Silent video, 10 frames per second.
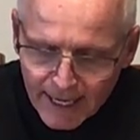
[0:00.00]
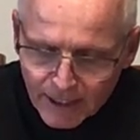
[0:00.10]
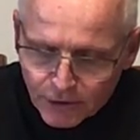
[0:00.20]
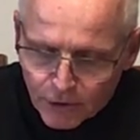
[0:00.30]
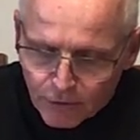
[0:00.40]

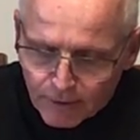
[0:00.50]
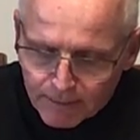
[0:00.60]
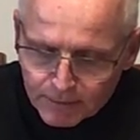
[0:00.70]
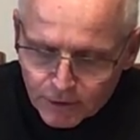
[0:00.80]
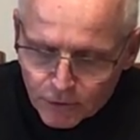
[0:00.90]
and you
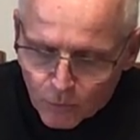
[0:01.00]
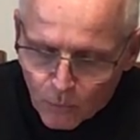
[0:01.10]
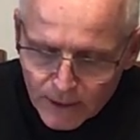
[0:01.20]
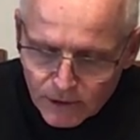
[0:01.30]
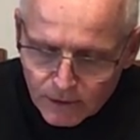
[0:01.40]
corrupted your
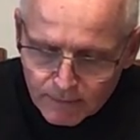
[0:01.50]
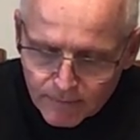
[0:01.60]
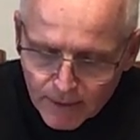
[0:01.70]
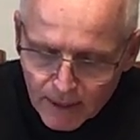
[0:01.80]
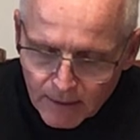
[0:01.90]
wisdom
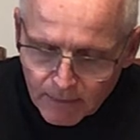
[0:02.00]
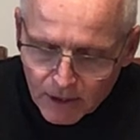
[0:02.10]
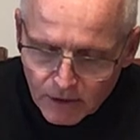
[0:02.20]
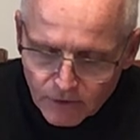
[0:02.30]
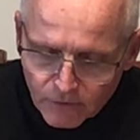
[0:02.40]

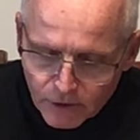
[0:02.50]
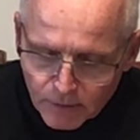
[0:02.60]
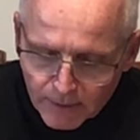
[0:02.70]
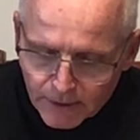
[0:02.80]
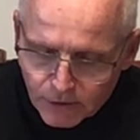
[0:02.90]
because of your
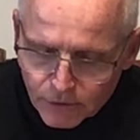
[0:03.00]
splendor.